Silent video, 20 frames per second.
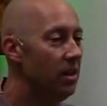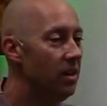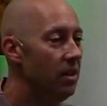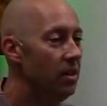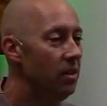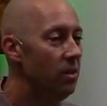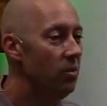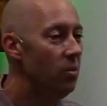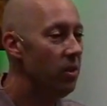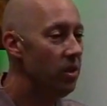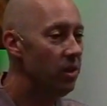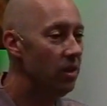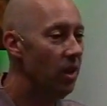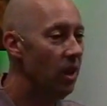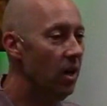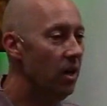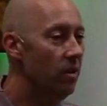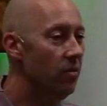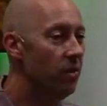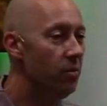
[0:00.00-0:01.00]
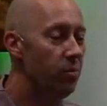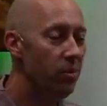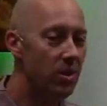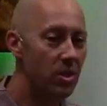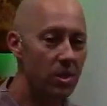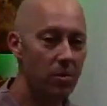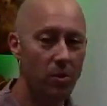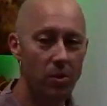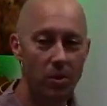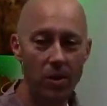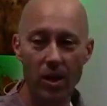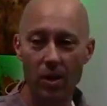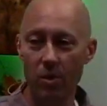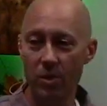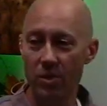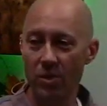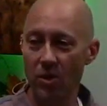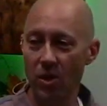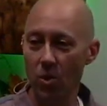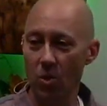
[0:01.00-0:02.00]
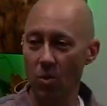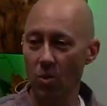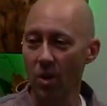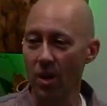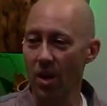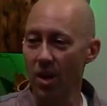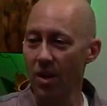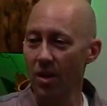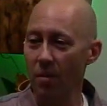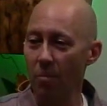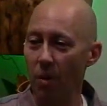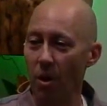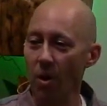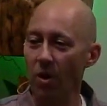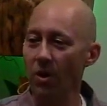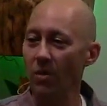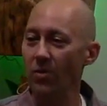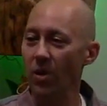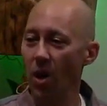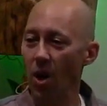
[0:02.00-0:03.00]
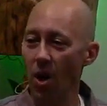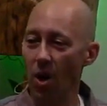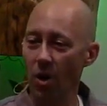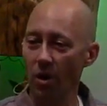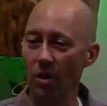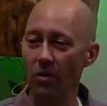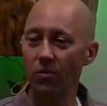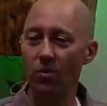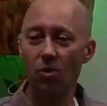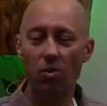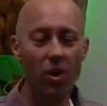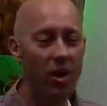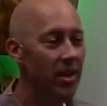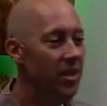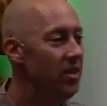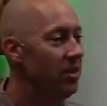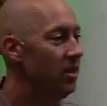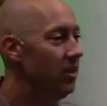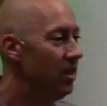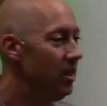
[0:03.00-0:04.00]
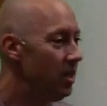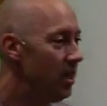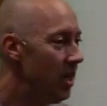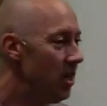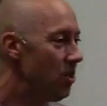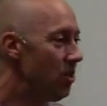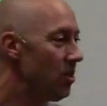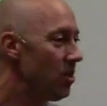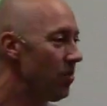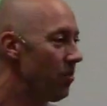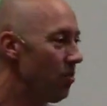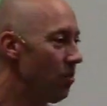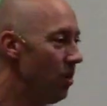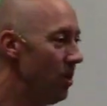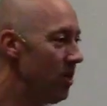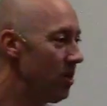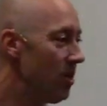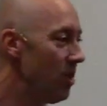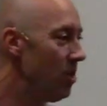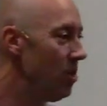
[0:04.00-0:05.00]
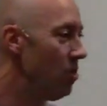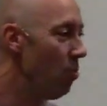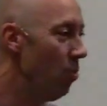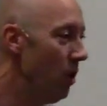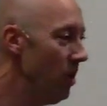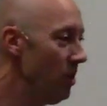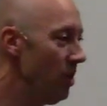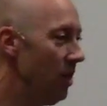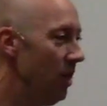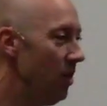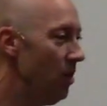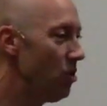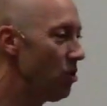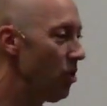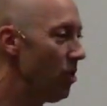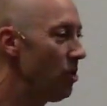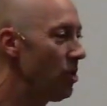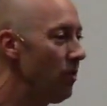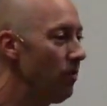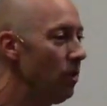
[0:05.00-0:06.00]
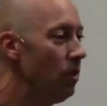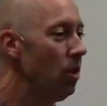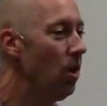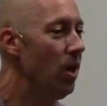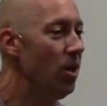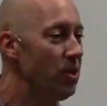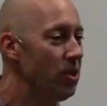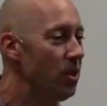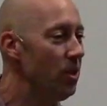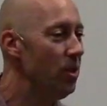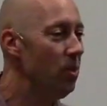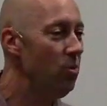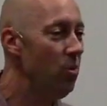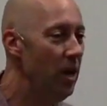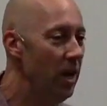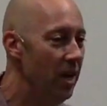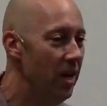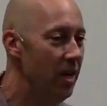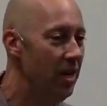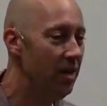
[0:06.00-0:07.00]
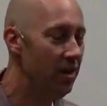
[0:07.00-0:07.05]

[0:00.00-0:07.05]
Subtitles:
with love, a principle that was so part of the heart of Christ and the teachings of Christ that you wonder how the church ever lost their way.